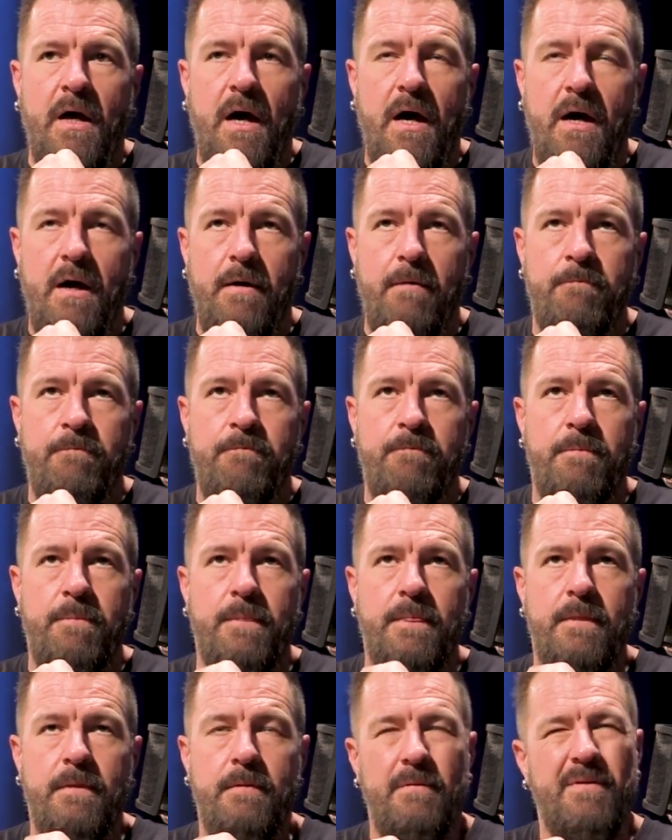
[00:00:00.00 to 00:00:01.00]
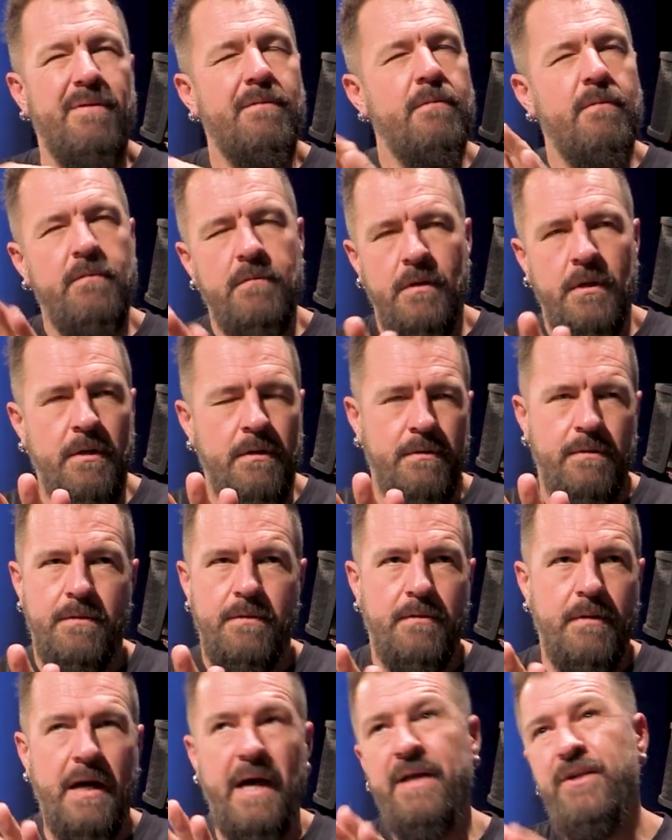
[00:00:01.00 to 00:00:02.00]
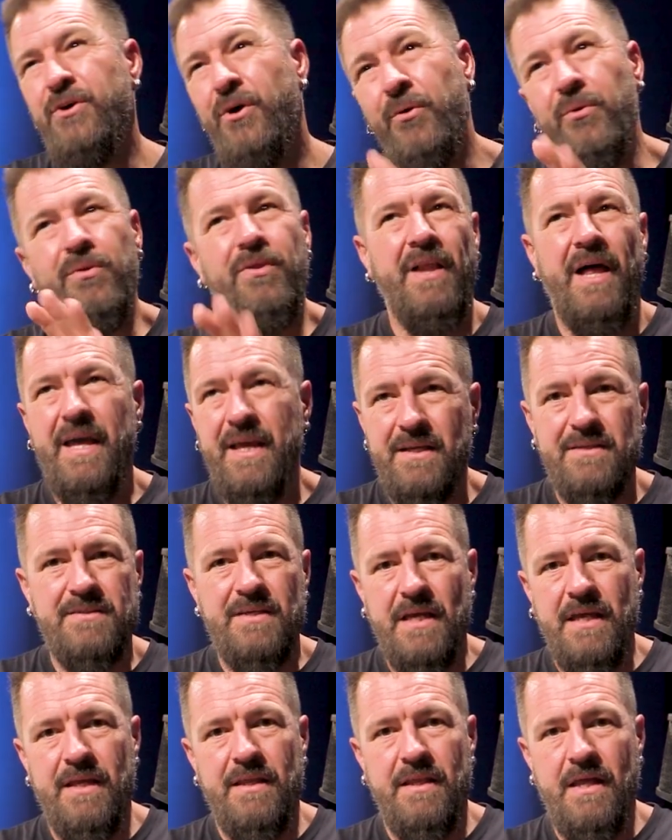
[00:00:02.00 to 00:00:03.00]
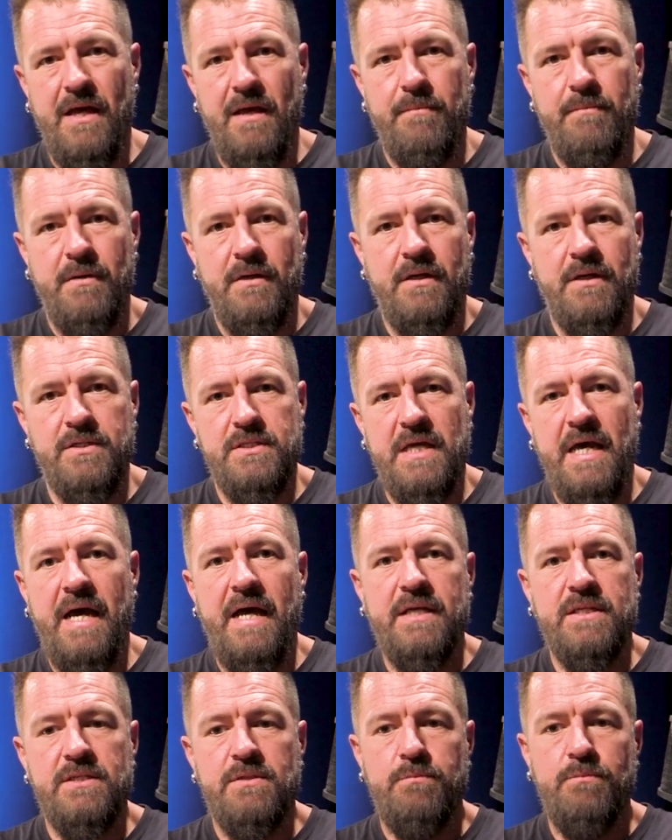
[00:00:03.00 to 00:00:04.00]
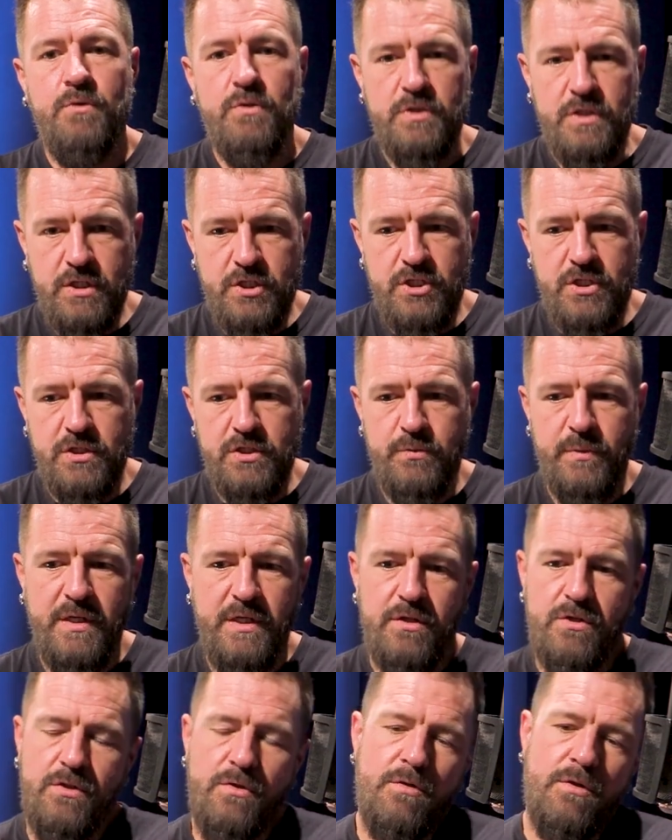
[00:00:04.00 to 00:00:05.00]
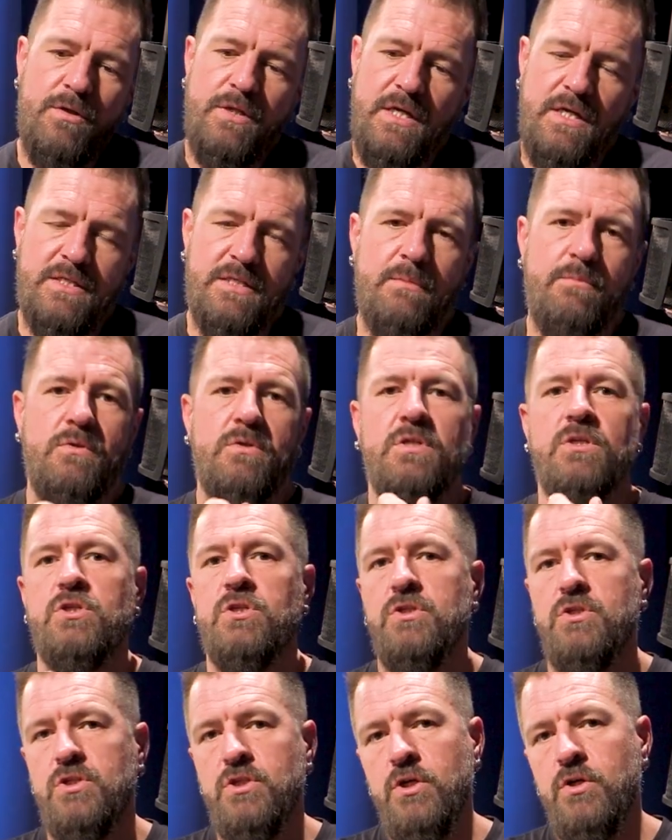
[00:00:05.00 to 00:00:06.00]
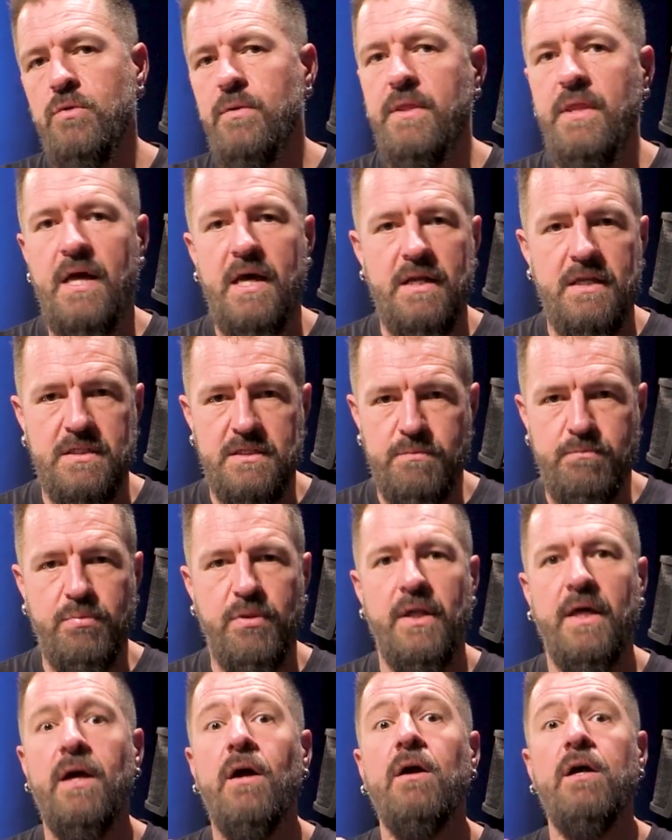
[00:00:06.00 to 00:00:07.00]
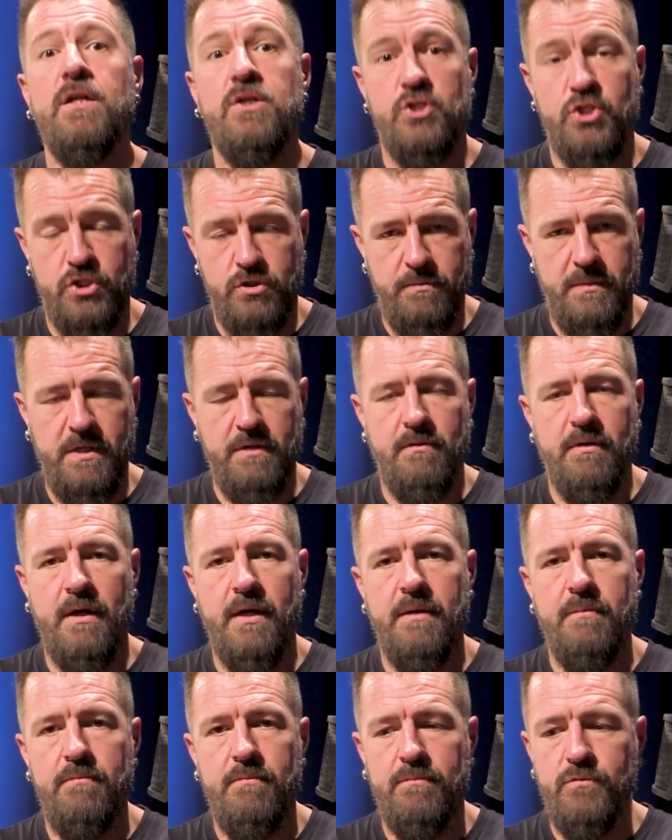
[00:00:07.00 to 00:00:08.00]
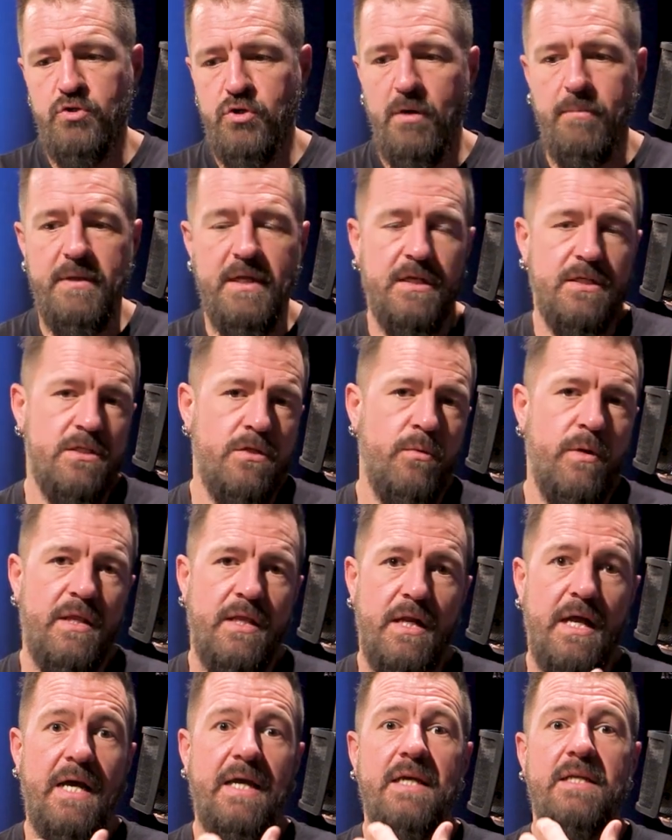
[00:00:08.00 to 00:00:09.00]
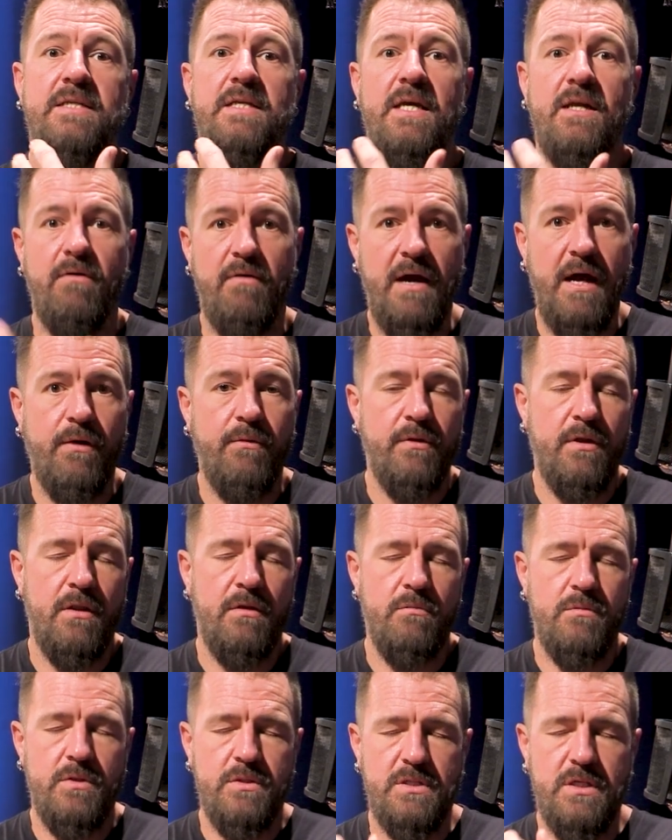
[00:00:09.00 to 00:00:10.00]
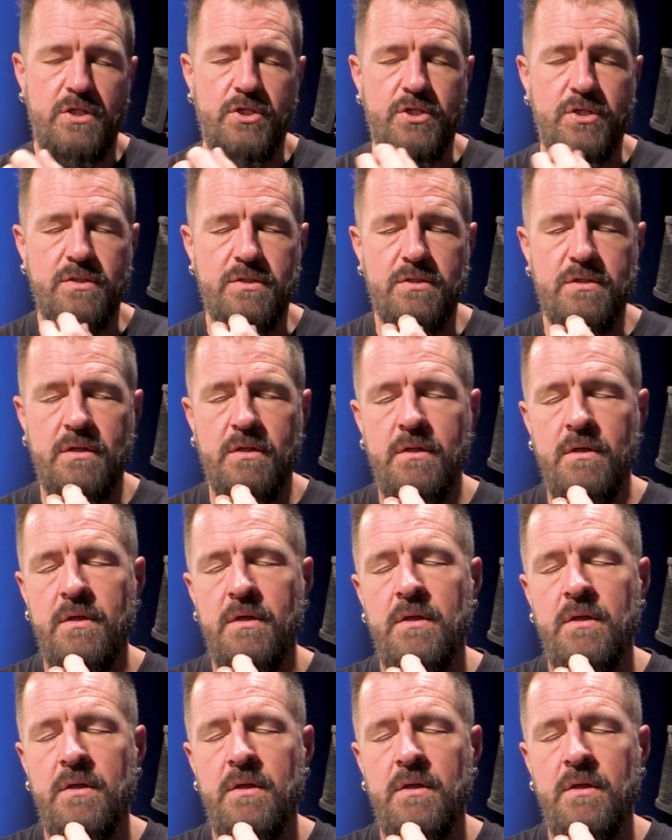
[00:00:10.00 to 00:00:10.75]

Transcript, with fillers: Um, I don't like saying that because as musicians, we need to do the things that musicians do, and that is play our instrument, right? Drumming is the way that I get to interact with other musicians.